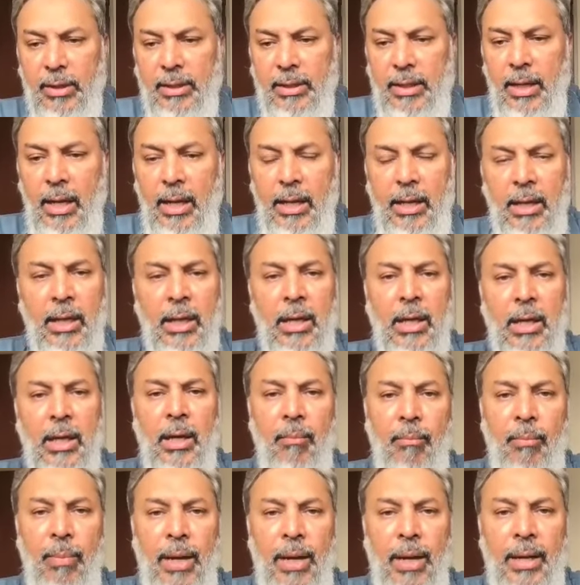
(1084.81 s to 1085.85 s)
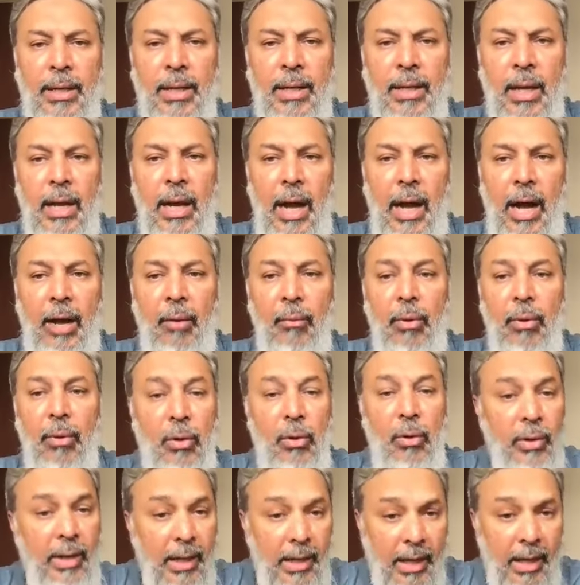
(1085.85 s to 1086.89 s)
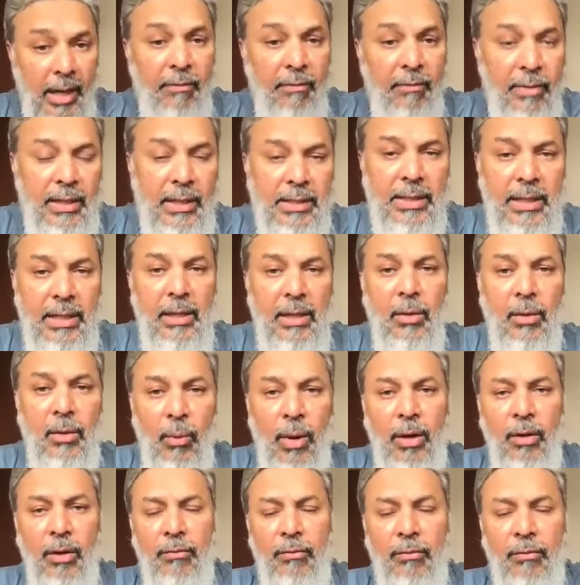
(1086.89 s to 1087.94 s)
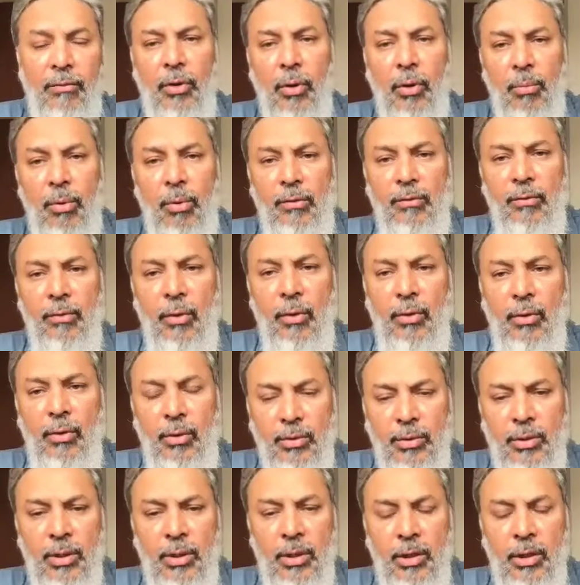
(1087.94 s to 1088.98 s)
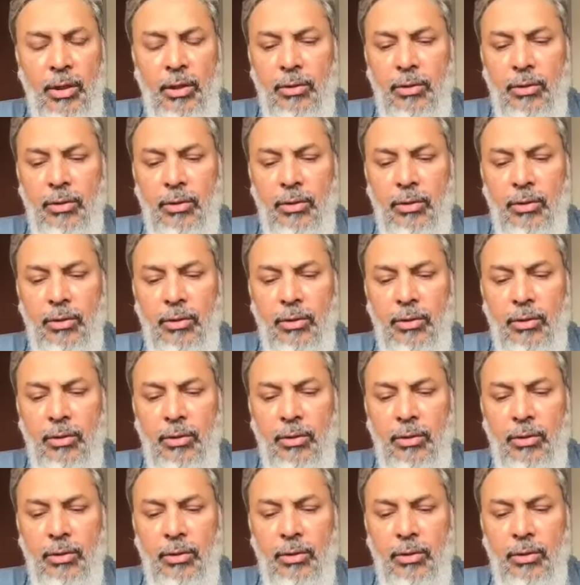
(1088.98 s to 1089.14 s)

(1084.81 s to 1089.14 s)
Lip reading: delay, but I will look at every single one of your portfolios.